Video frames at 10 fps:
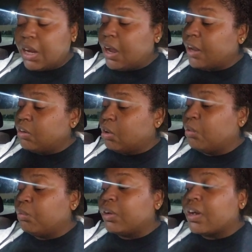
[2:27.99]
I
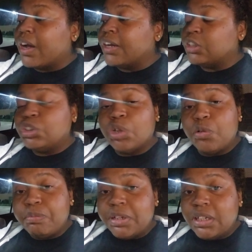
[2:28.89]
know what God has
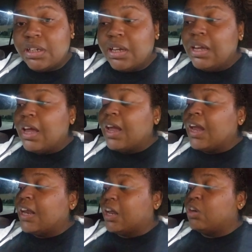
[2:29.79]
shown me.
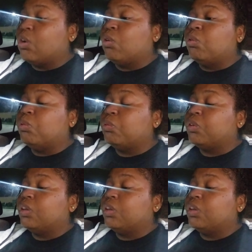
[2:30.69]
And I know